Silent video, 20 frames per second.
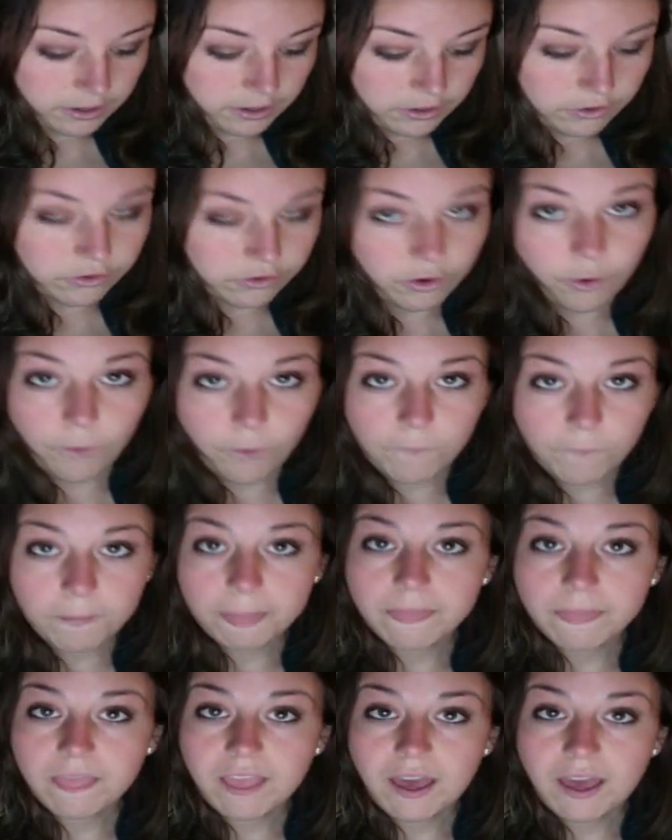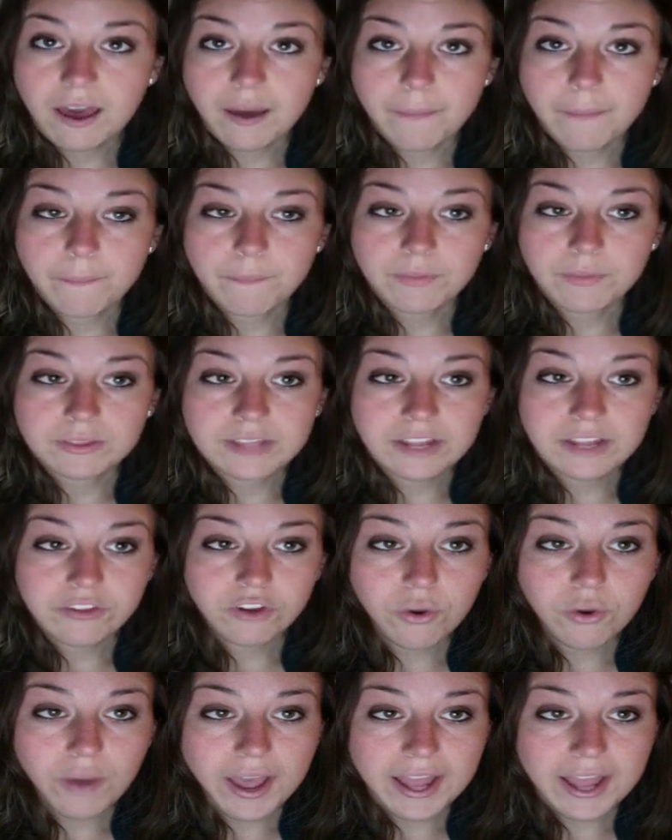So um, let's
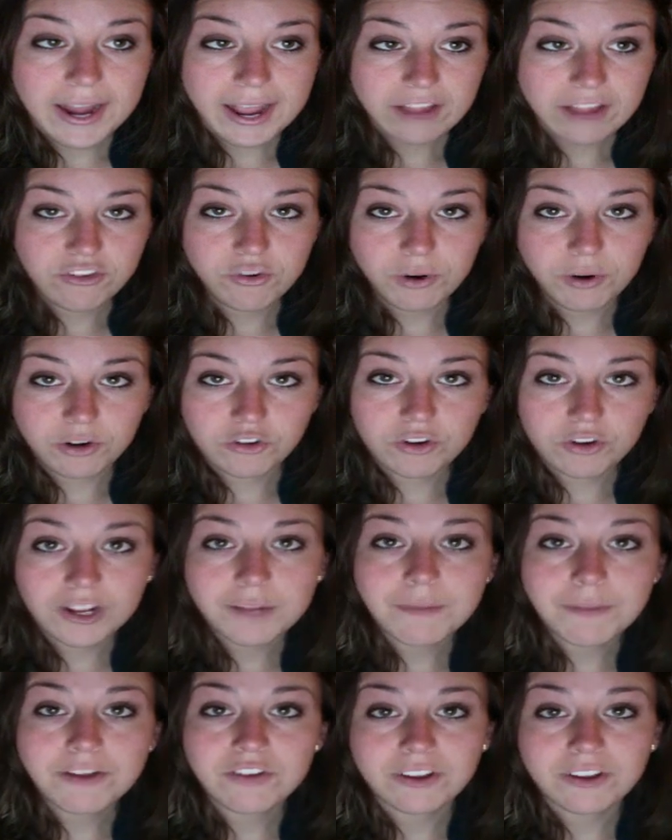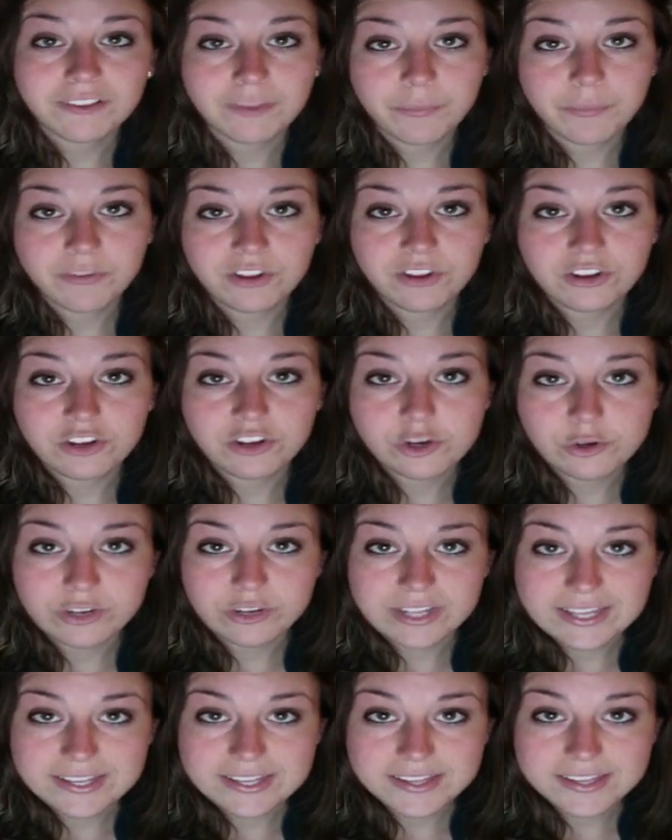ahead and do our trigonometric
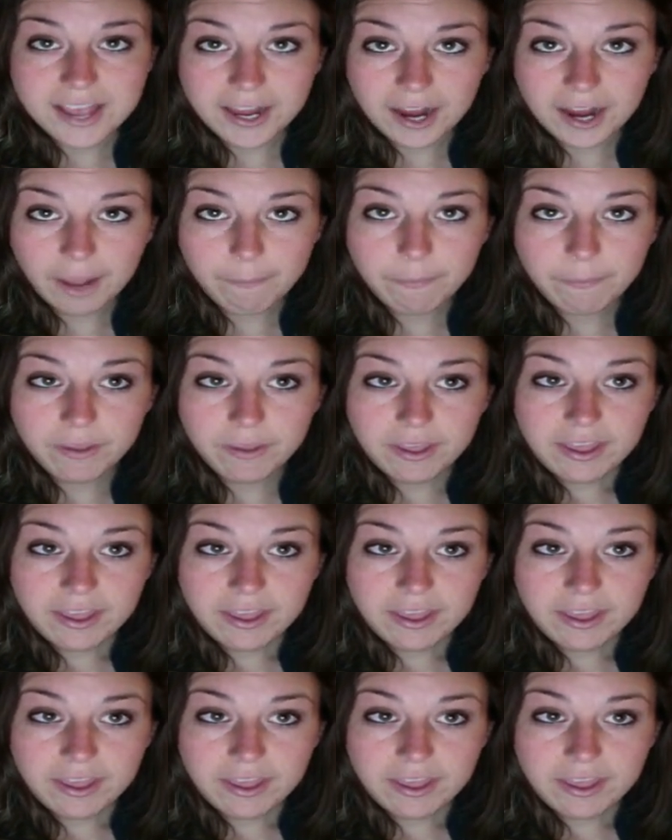substitution setup.